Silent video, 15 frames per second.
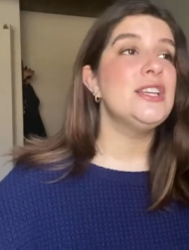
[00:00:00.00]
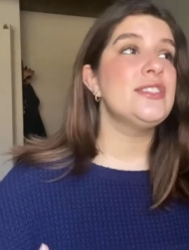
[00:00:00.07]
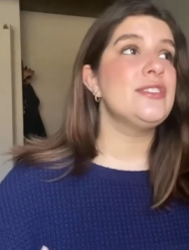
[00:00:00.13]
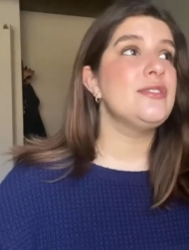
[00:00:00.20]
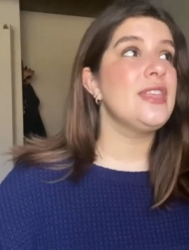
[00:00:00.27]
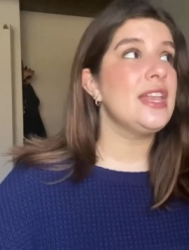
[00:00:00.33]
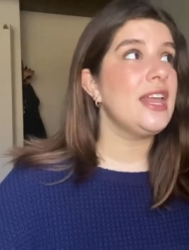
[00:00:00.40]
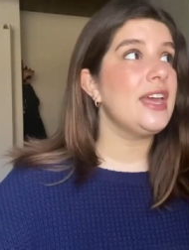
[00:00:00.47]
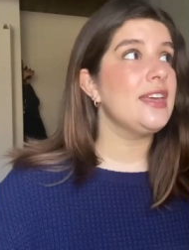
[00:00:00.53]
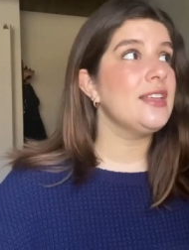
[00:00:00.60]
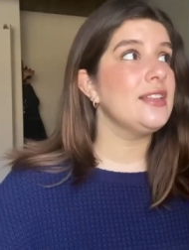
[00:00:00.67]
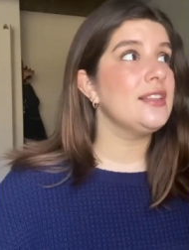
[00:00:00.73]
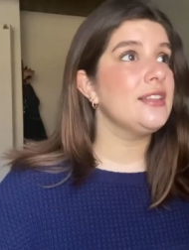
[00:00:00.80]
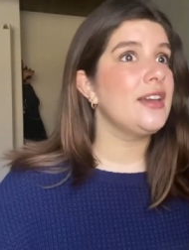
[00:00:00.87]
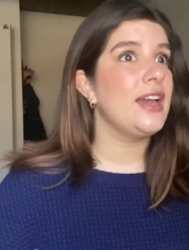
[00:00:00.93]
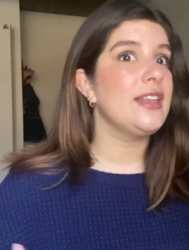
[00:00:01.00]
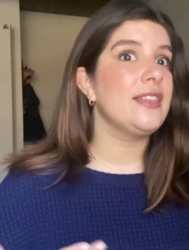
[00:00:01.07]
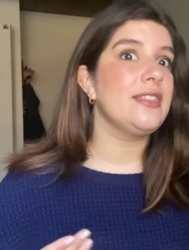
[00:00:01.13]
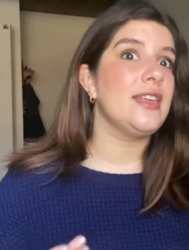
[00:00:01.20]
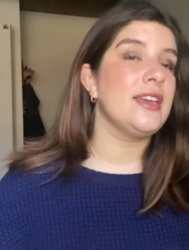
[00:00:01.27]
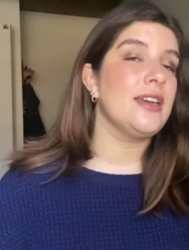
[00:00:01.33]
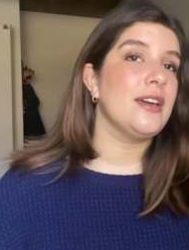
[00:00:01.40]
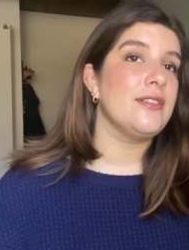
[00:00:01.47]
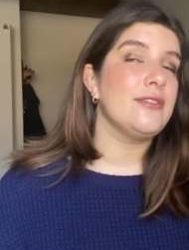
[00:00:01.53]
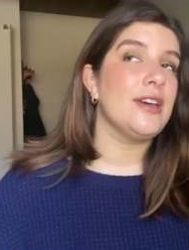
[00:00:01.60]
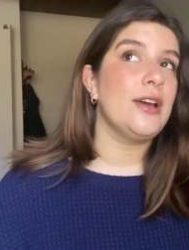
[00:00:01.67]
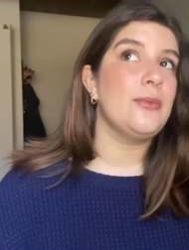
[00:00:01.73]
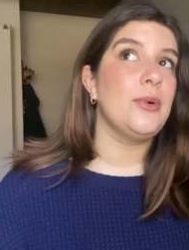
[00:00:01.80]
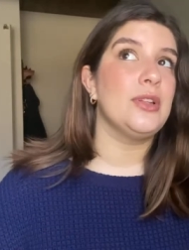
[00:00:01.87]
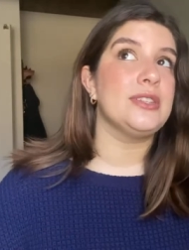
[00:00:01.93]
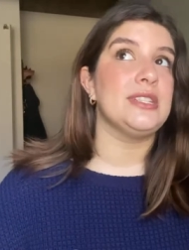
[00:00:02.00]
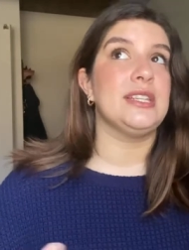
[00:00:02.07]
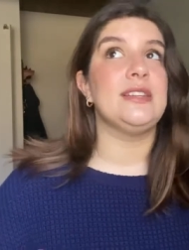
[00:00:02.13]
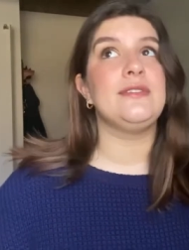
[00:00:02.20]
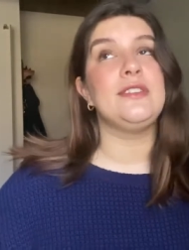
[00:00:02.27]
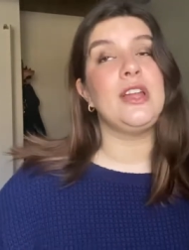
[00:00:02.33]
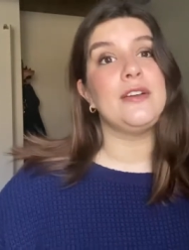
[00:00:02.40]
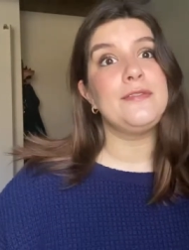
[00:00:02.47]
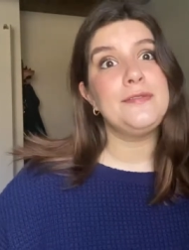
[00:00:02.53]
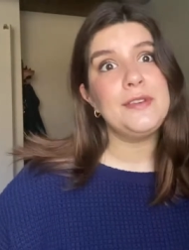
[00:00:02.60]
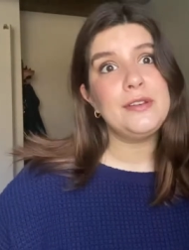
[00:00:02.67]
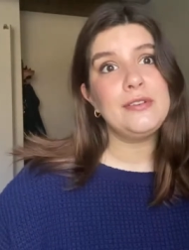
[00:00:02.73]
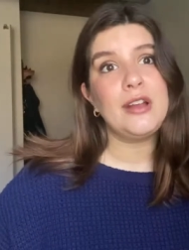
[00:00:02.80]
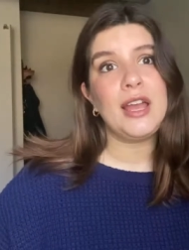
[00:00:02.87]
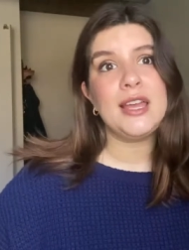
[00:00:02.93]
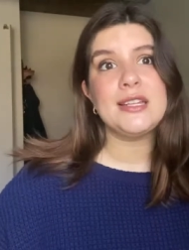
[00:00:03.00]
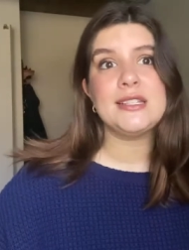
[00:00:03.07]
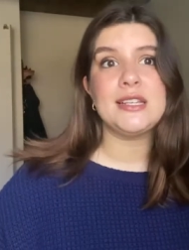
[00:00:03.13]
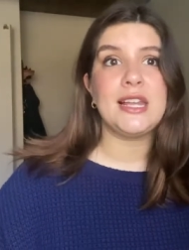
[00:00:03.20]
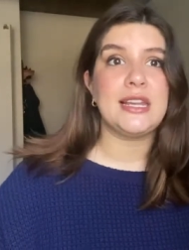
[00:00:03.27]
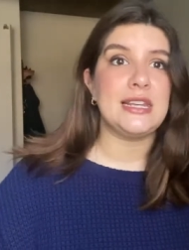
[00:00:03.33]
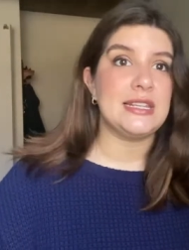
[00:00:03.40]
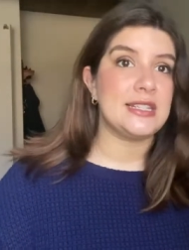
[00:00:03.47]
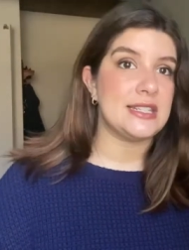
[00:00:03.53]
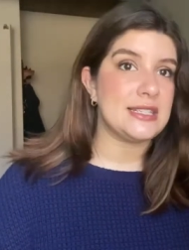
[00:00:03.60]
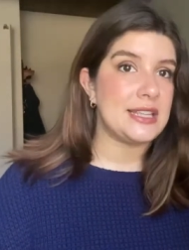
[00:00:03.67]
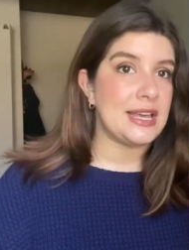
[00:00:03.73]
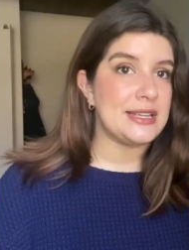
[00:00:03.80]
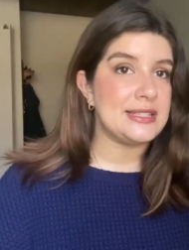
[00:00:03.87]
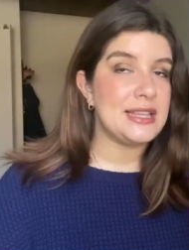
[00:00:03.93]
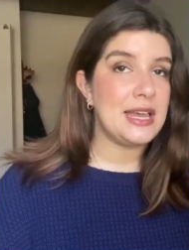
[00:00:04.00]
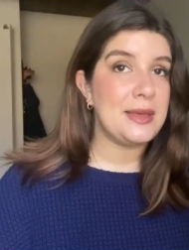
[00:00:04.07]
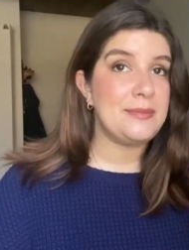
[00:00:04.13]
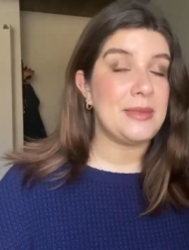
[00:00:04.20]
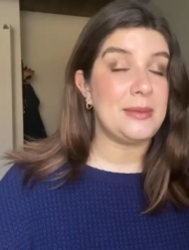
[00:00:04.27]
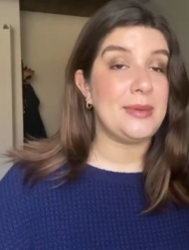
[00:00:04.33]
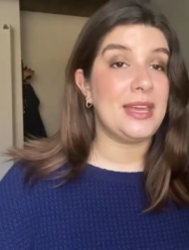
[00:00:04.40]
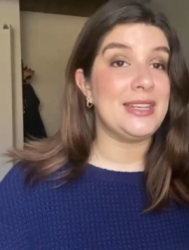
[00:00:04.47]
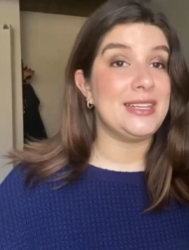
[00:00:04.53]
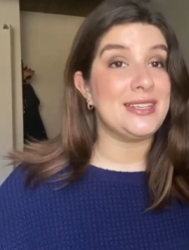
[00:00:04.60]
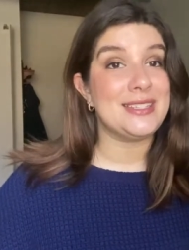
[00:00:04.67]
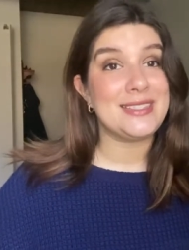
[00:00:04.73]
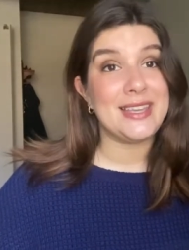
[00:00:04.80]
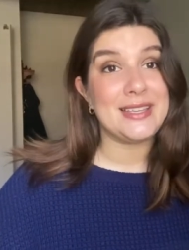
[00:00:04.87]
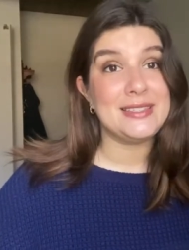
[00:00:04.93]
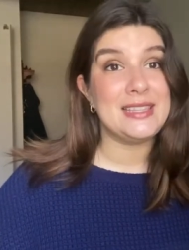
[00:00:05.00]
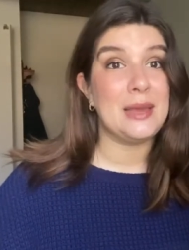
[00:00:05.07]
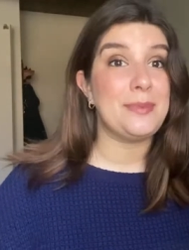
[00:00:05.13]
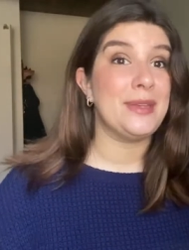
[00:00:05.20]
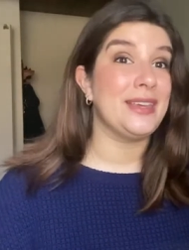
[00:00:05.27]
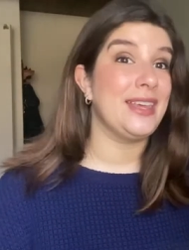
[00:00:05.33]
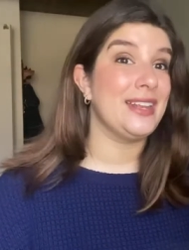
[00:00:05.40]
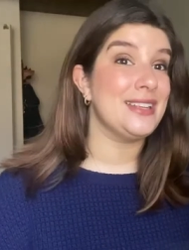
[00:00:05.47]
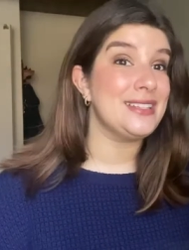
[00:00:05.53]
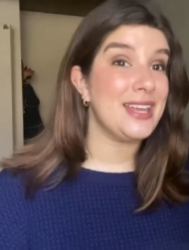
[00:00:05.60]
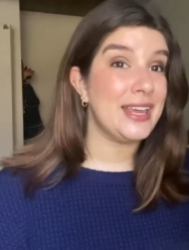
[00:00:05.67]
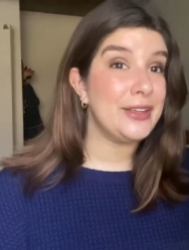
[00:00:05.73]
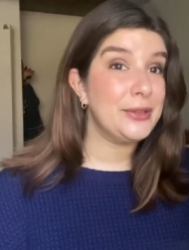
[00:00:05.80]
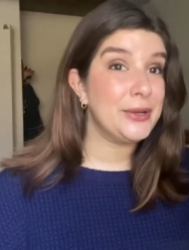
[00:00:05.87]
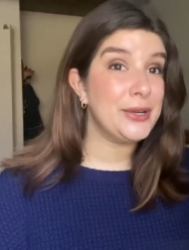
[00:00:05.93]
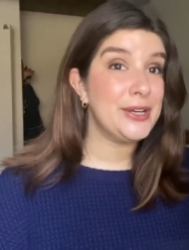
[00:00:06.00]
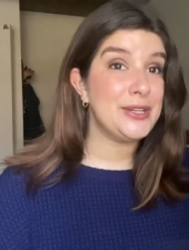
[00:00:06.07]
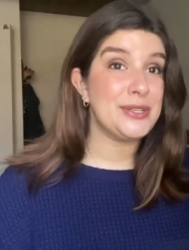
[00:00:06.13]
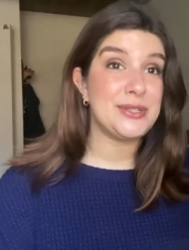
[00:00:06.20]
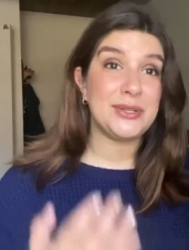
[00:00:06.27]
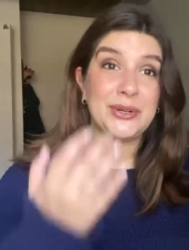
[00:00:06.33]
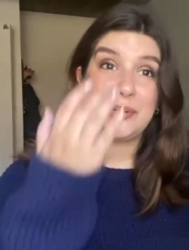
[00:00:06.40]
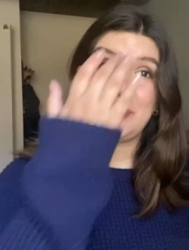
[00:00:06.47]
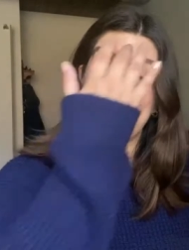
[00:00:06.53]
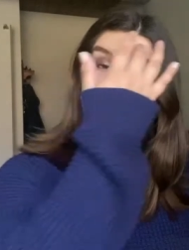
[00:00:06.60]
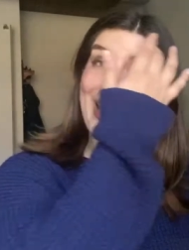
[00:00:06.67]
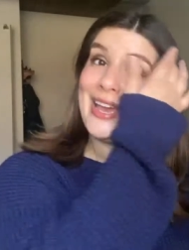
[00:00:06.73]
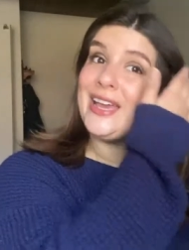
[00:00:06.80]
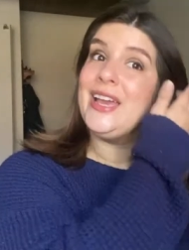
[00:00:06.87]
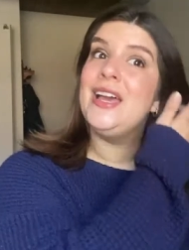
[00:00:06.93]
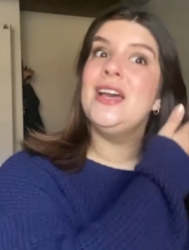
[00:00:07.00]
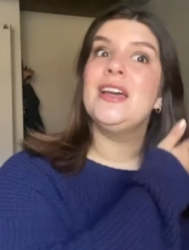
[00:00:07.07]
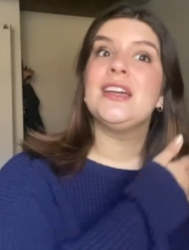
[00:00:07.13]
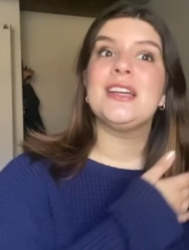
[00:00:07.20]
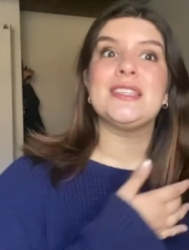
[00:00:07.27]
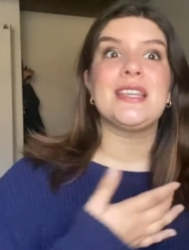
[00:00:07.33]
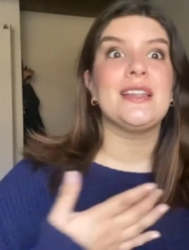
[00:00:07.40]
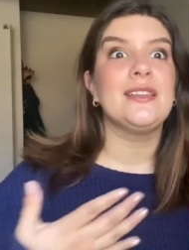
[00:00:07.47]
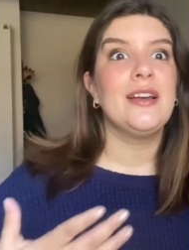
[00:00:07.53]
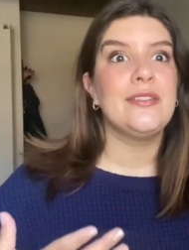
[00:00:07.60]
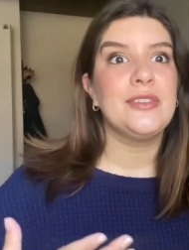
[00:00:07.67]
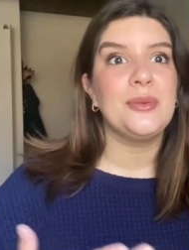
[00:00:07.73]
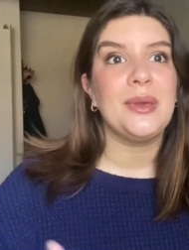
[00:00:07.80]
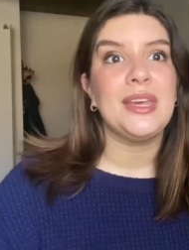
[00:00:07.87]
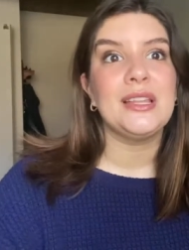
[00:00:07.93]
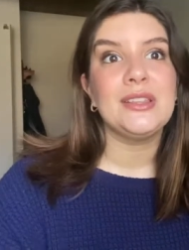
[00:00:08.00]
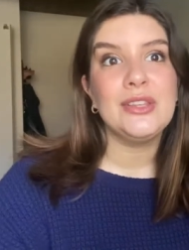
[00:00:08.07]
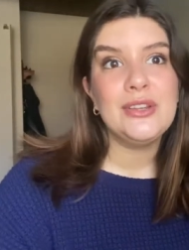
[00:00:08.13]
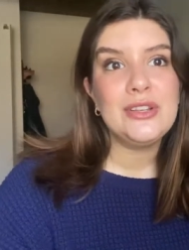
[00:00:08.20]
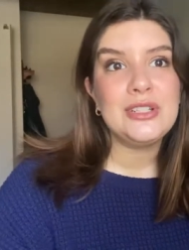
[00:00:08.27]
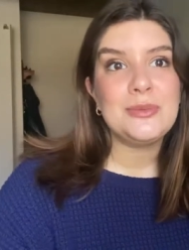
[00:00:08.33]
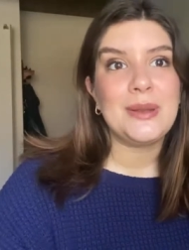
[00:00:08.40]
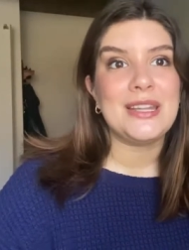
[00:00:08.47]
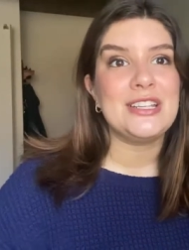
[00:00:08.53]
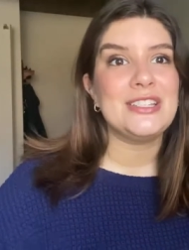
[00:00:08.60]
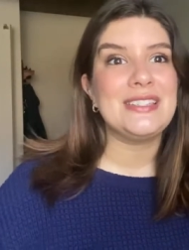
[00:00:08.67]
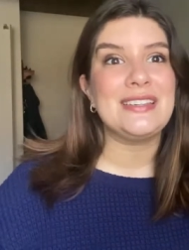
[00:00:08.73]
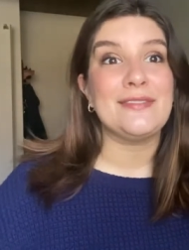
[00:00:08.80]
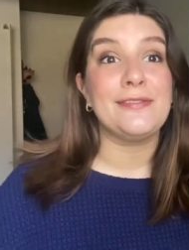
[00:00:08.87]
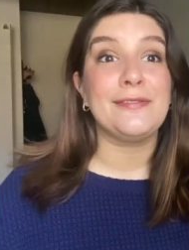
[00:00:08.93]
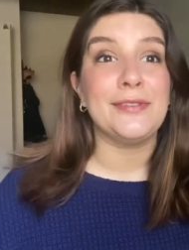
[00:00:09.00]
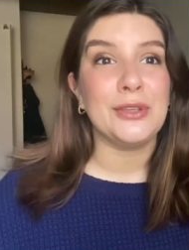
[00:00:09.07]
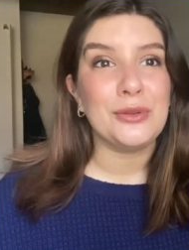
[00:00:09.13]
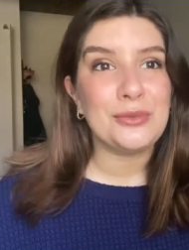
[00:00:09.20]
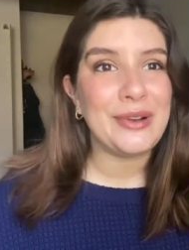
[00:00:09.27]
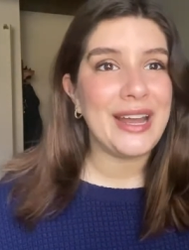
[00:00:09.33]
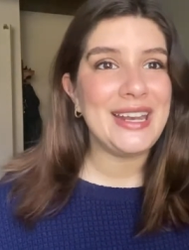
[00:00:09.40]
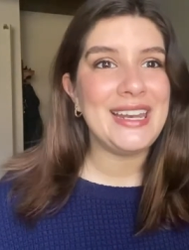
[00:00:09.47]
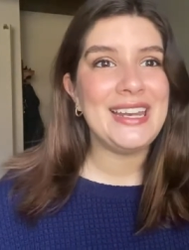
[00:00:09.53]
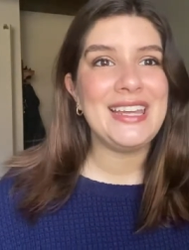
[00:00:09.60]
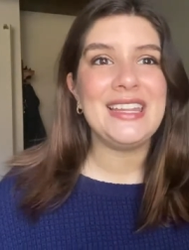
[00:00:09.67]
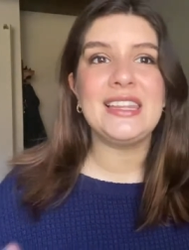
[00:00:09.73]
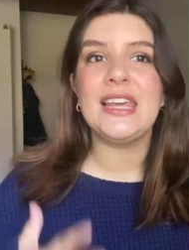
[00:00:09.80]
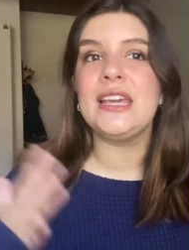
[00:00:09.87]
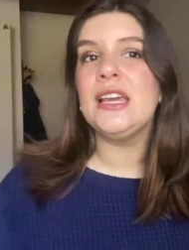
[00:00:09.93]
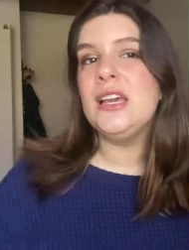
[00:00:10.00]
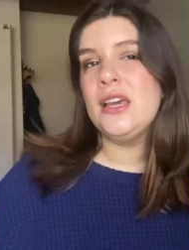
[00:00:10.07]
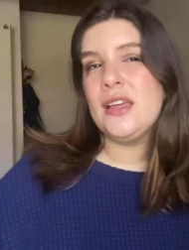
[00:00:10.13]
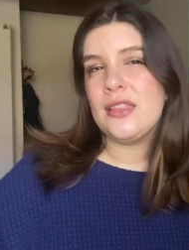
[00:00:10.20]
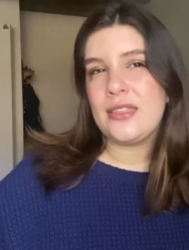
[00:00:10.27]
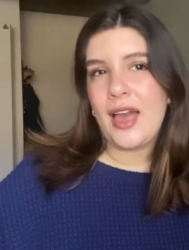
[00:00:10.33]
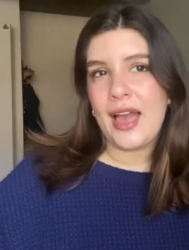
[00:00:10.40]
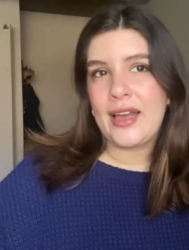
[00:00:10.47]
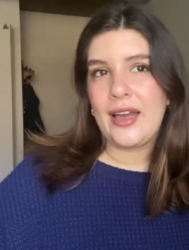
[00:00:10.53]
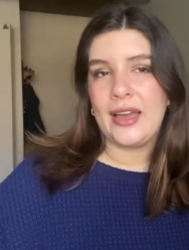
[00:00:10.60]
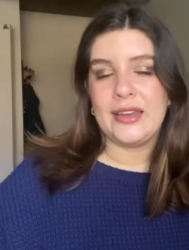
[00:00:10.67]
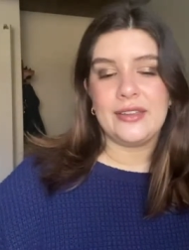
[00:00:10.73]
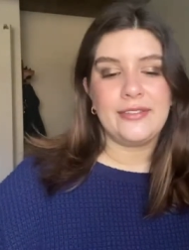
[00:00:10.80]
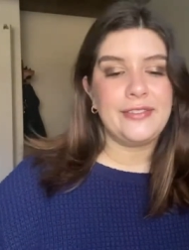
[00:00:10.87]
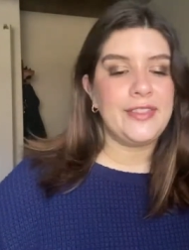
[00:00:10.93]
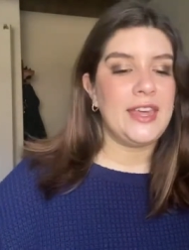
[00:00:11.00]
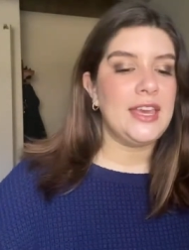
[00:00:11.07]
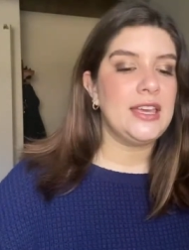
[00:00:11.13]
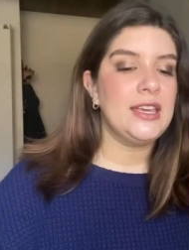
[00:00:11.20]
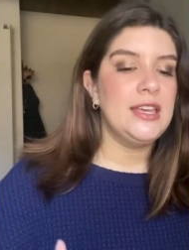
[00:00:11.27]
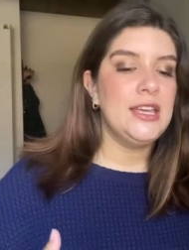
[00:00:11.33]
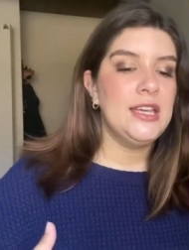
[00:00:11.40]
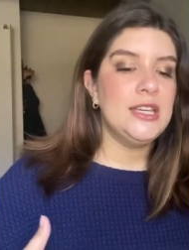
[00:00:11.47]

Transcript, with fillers: So then I kind of think of, well, did it not fit right? Did I need to size up? Maybe I need to size up and get it tailored in a certain way because I love the way it looked, but I just didn't feel right in it. Like that that kind of thing.